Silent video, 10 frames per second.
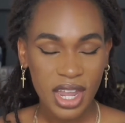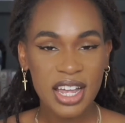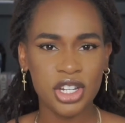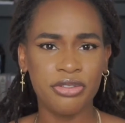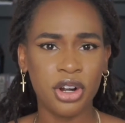
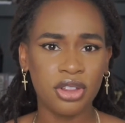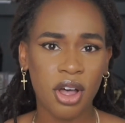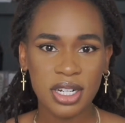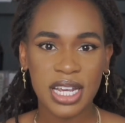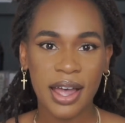And so for a
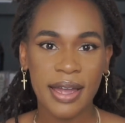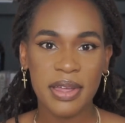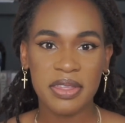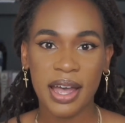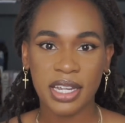long
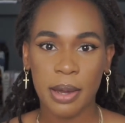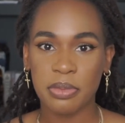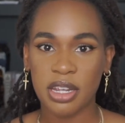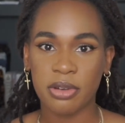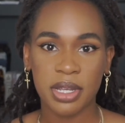time, that kept
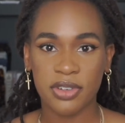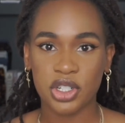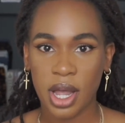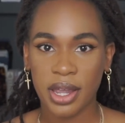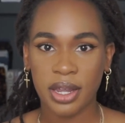me from even
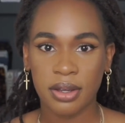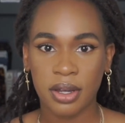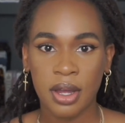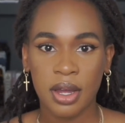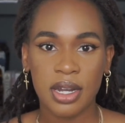trying.
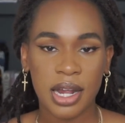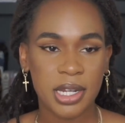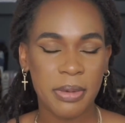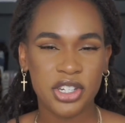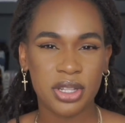Not
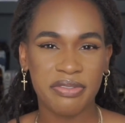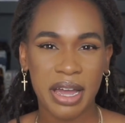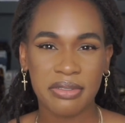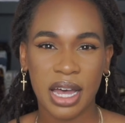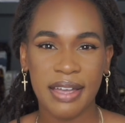to mention the
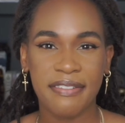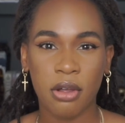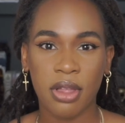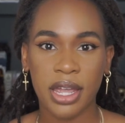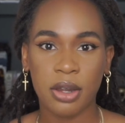fact that I
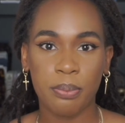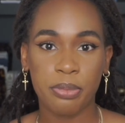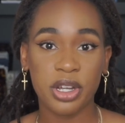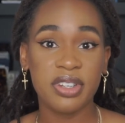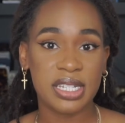felt like
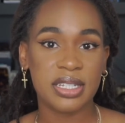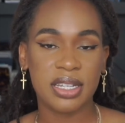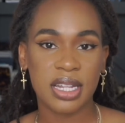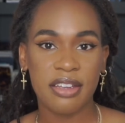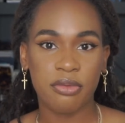previously
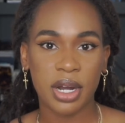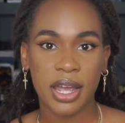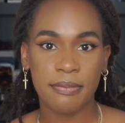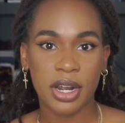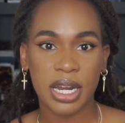in life when I
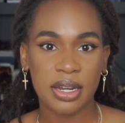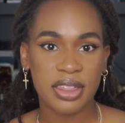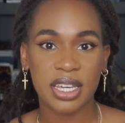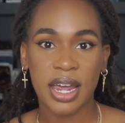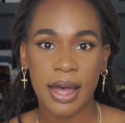had prayed,
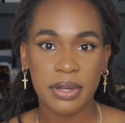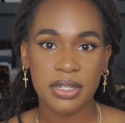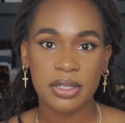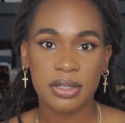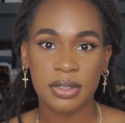nothing had
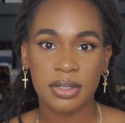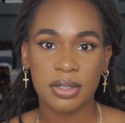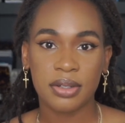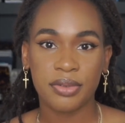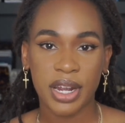happened,
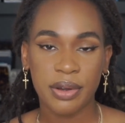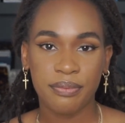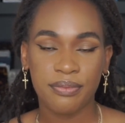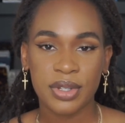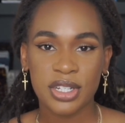right?
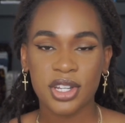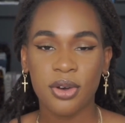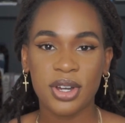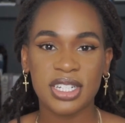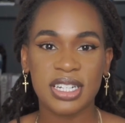
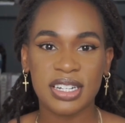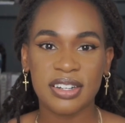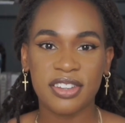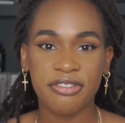So the